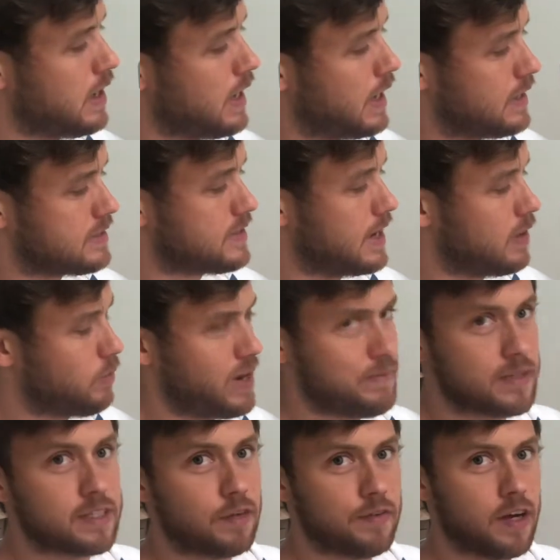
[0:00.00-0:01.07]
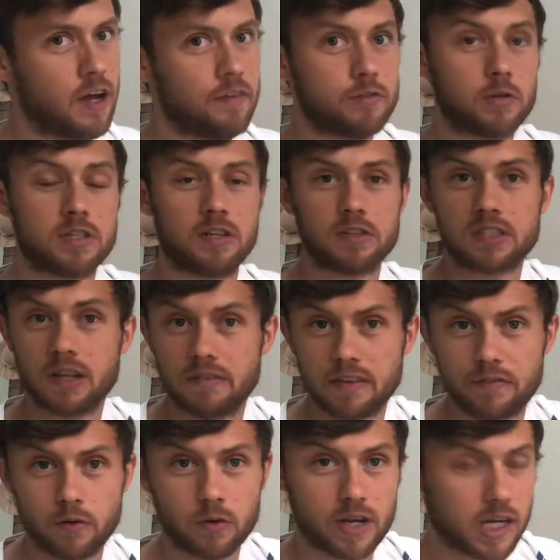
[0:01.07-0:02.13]
and say I weighed myself in afterwards and I was
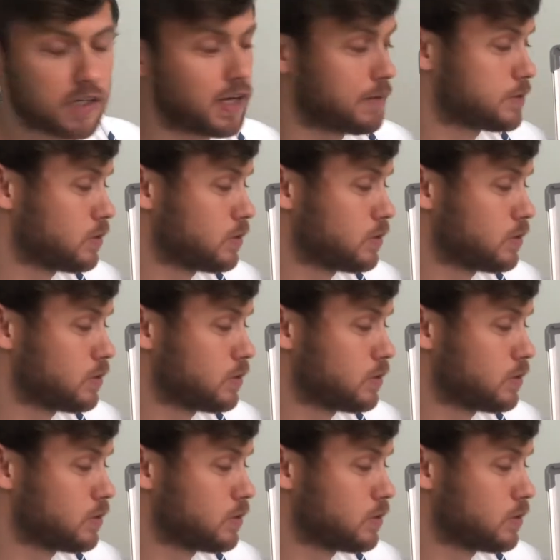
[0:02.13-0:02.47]
74 kilograms.